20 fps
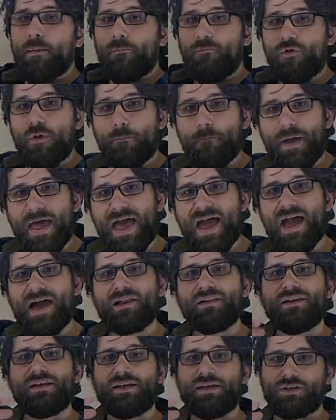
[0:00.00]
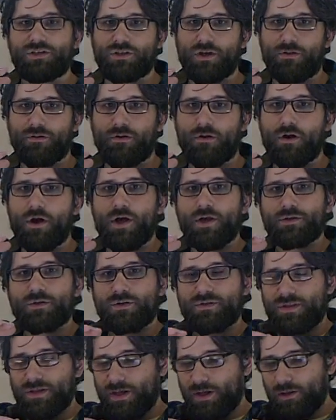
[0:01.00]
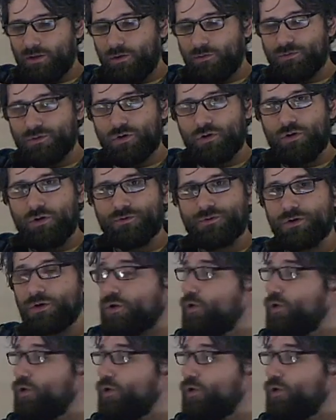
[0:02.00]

repelling each other. So as they get closer and closer and